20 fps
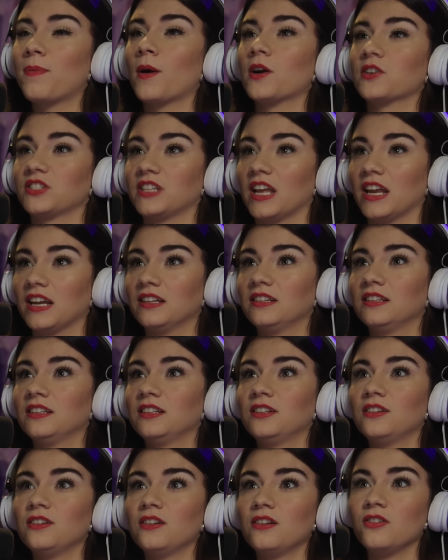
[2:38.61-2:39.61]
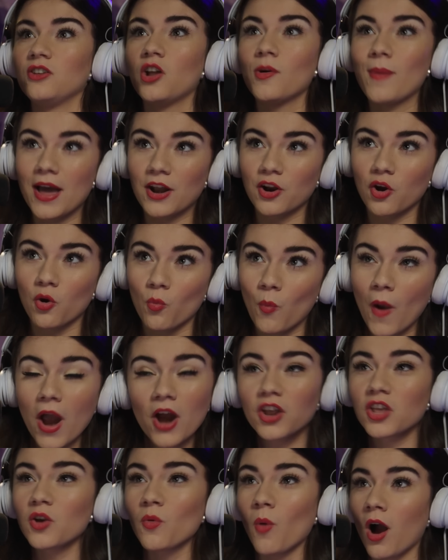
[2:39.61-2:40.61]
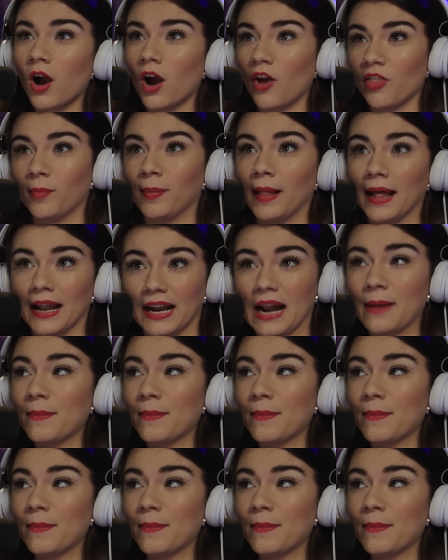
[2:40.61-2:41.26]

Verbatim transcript: person no matter where you are on the planet.